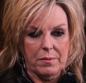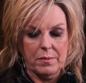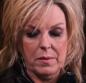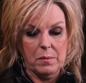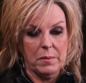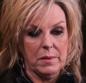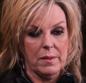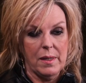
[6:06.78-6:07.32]
Hmm.
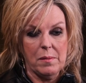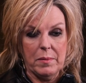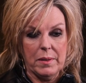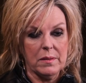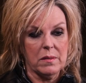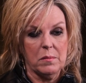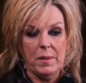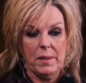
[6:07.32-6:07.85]
I, I mean, that
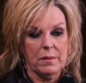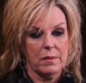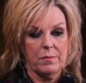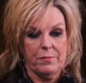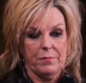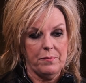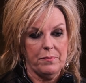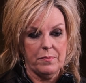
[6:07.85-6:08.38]
makes about
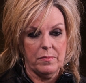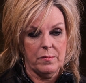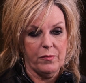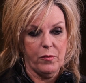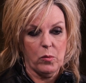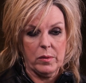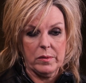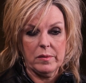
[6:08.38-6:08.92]
the
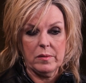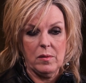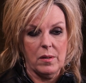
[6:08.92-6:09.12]
fourth